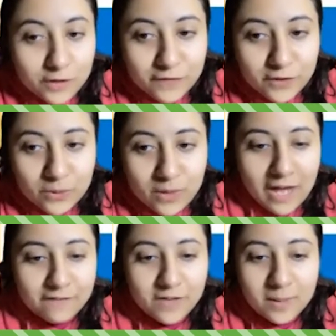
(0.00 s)
I hope all
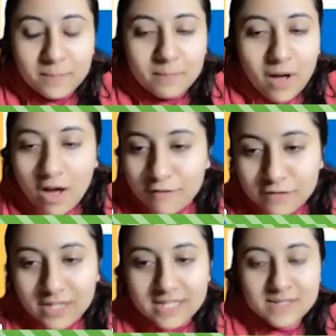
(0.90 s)
of you have a
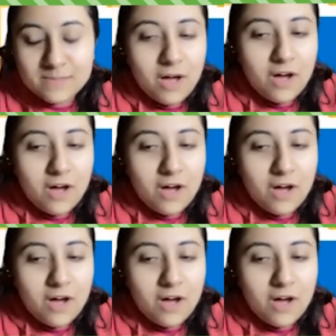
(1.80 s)
marvelous,